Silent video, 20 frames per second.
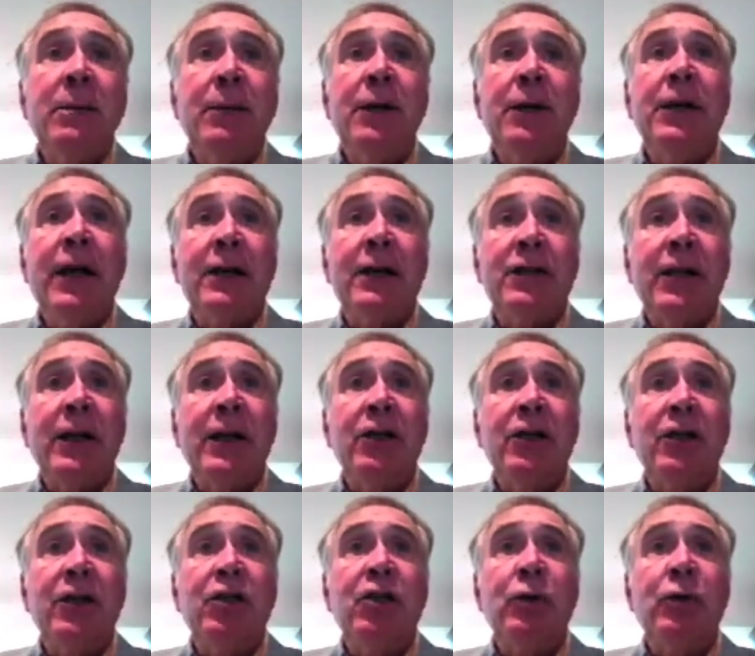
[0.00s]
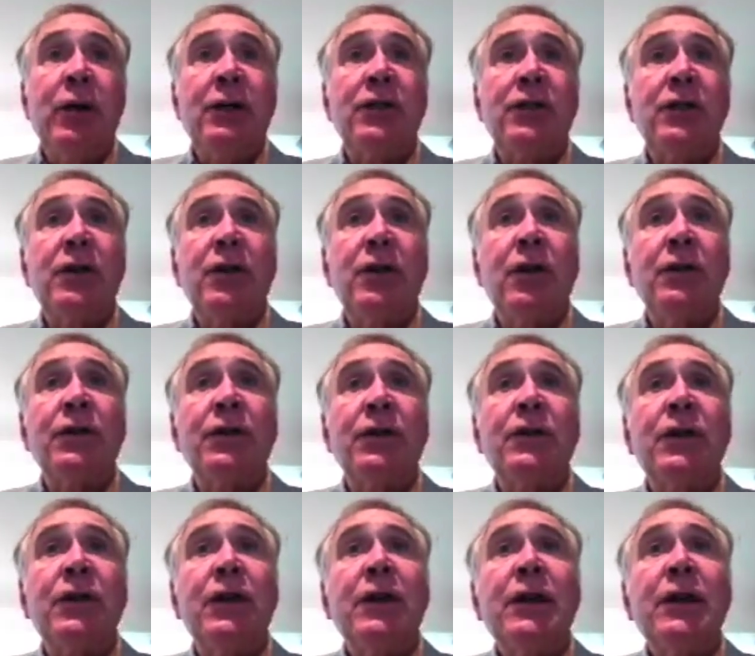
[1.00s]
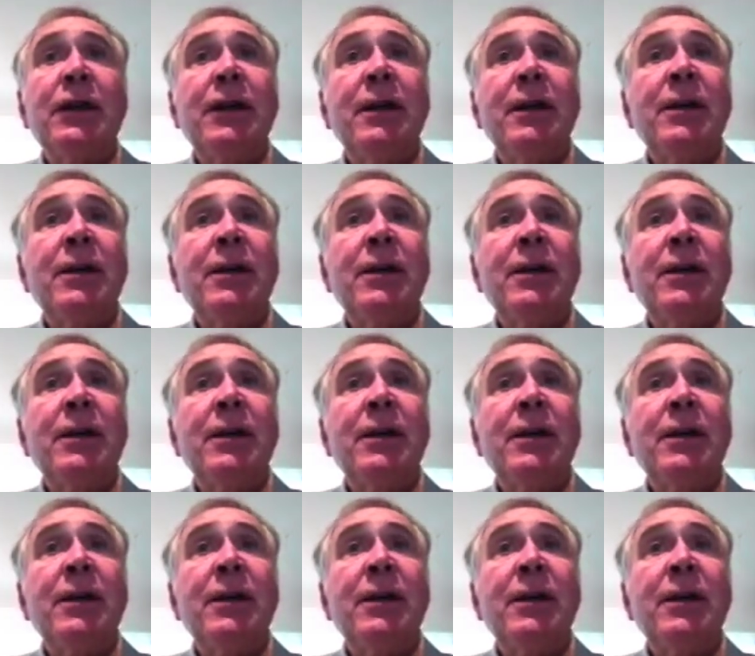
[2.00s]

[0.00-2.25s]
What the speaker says: TTP-HUS in adults